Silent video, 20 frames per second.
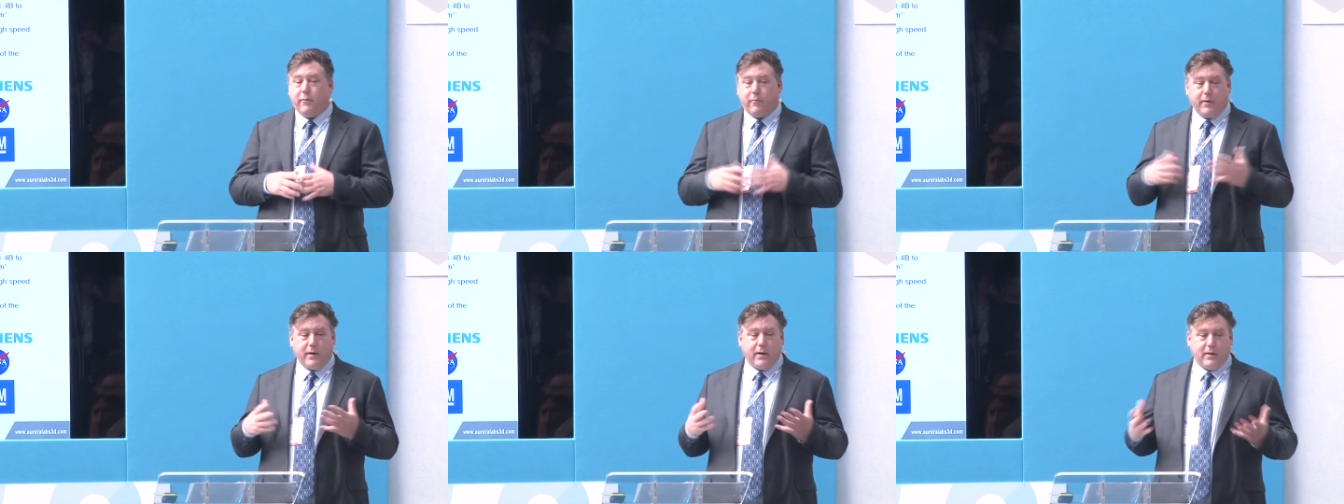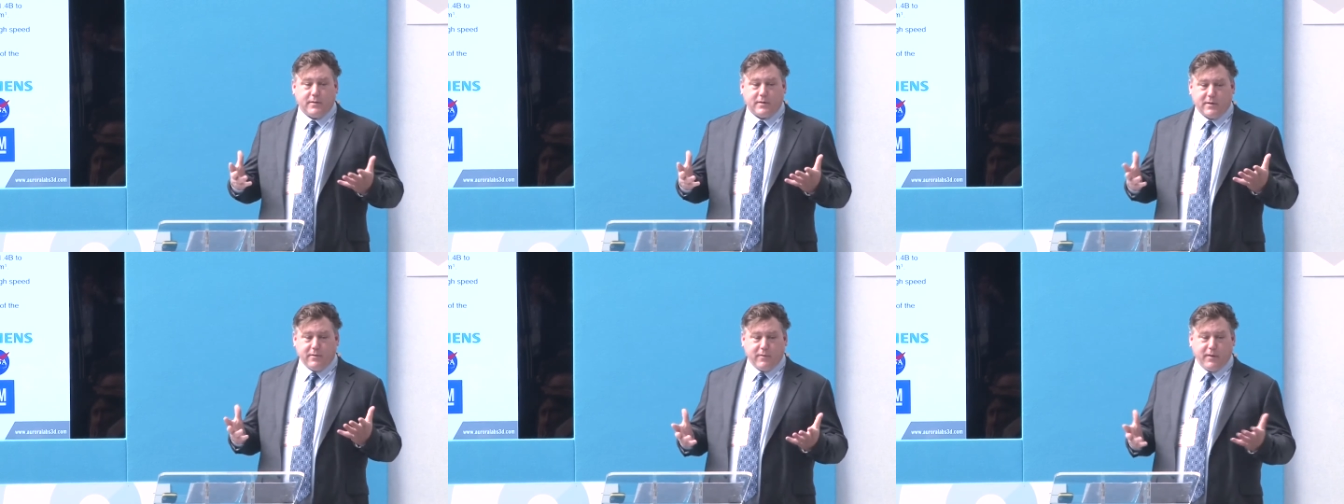
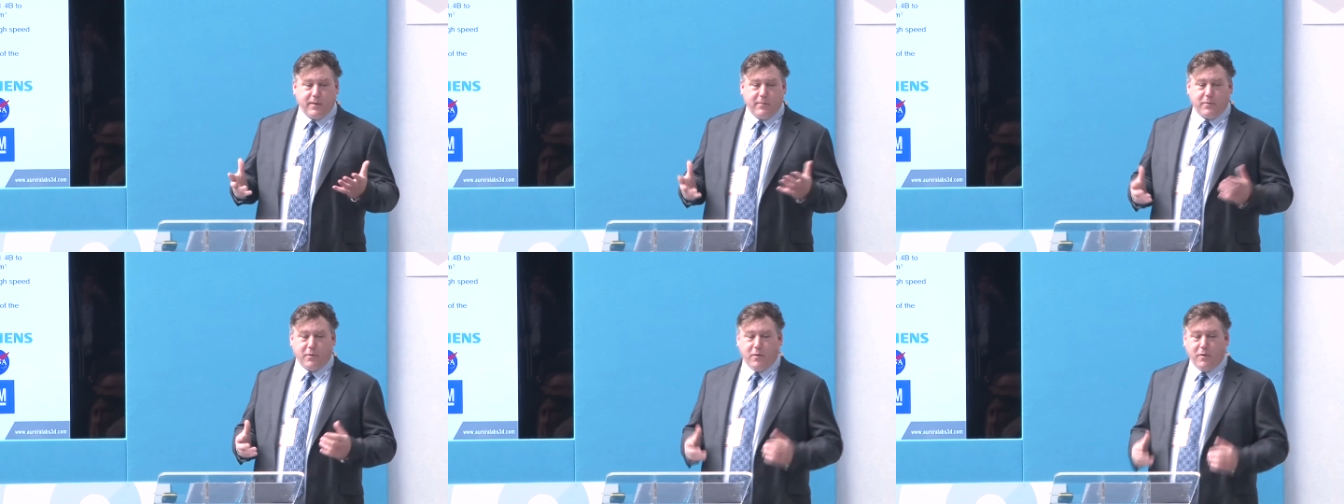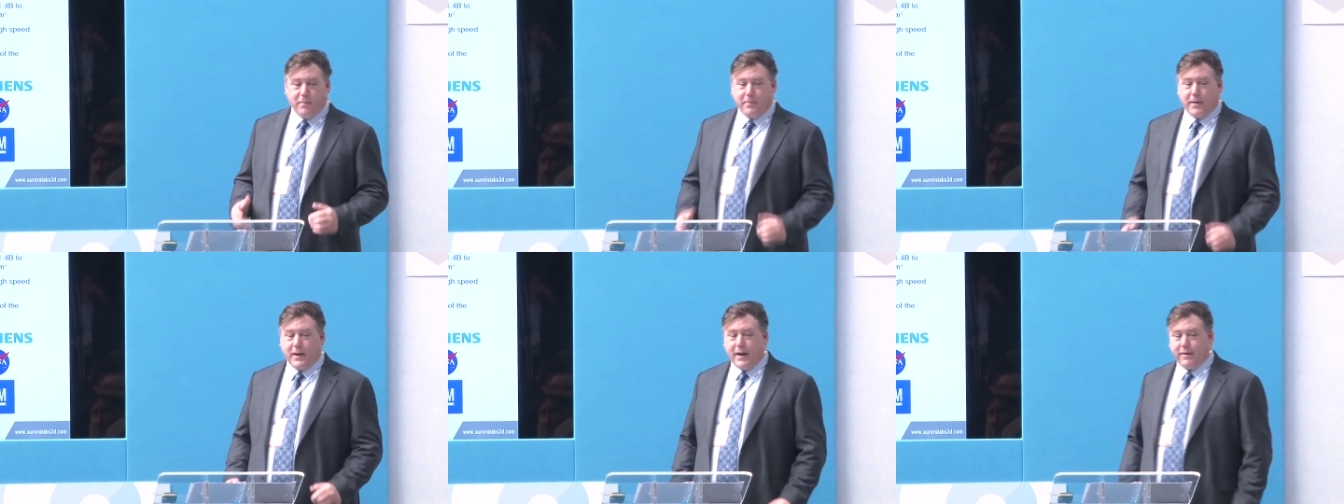relatively
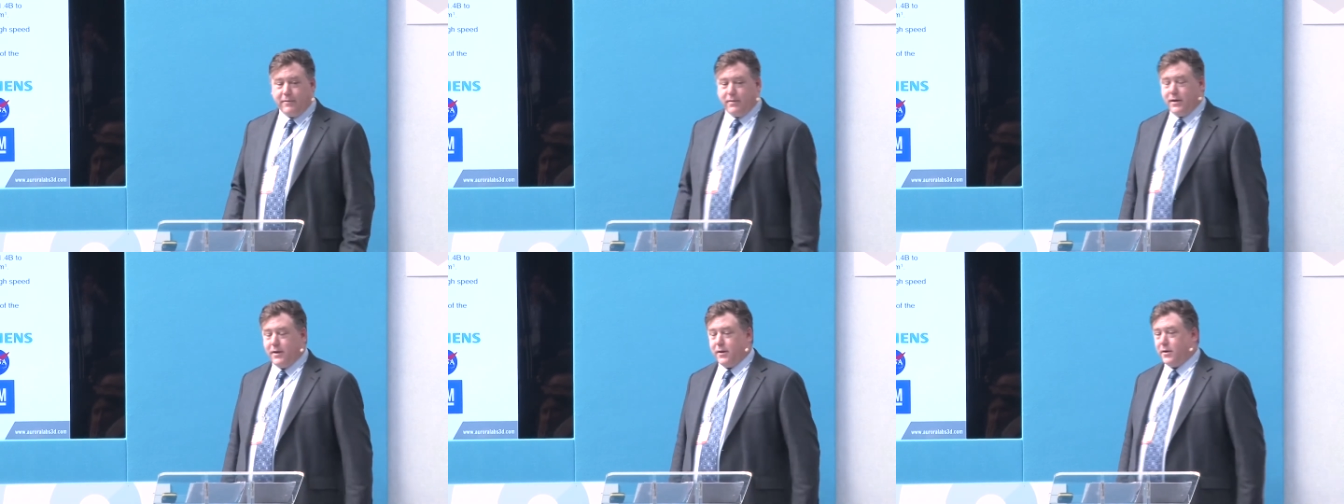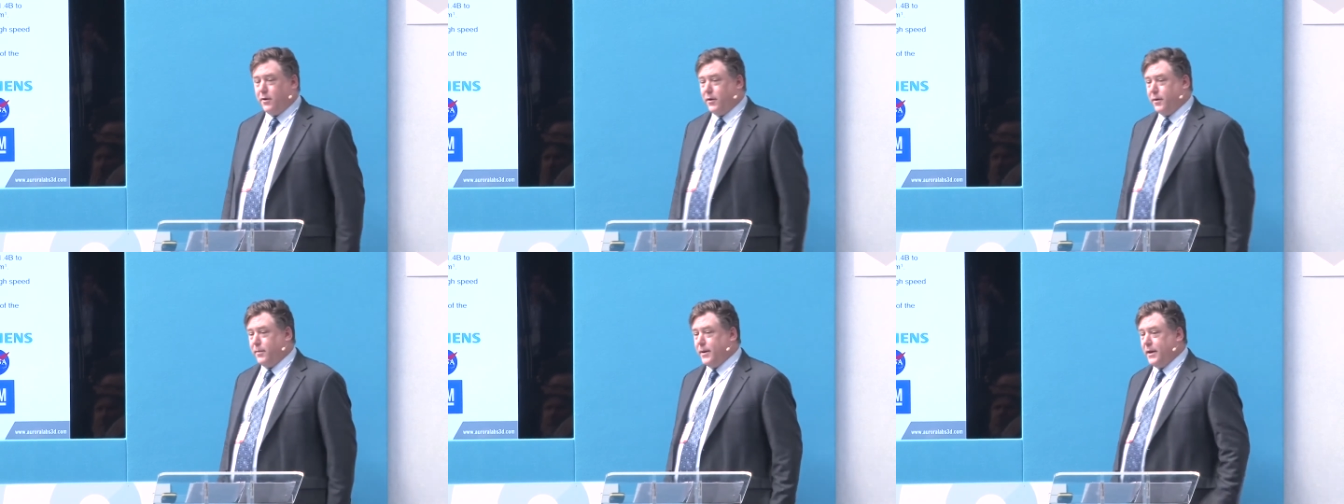important part of the
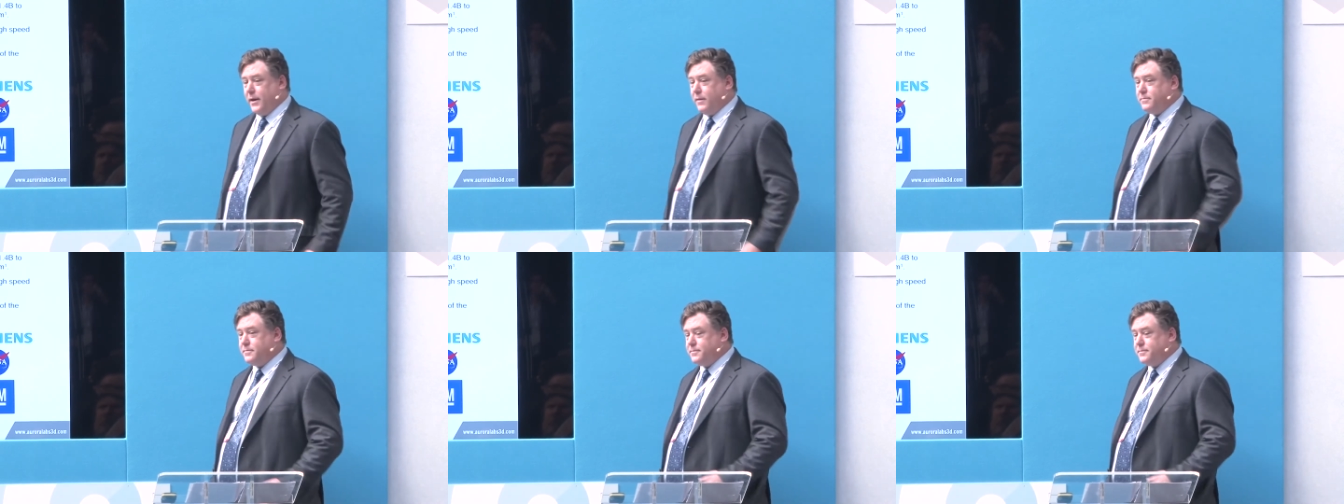economy.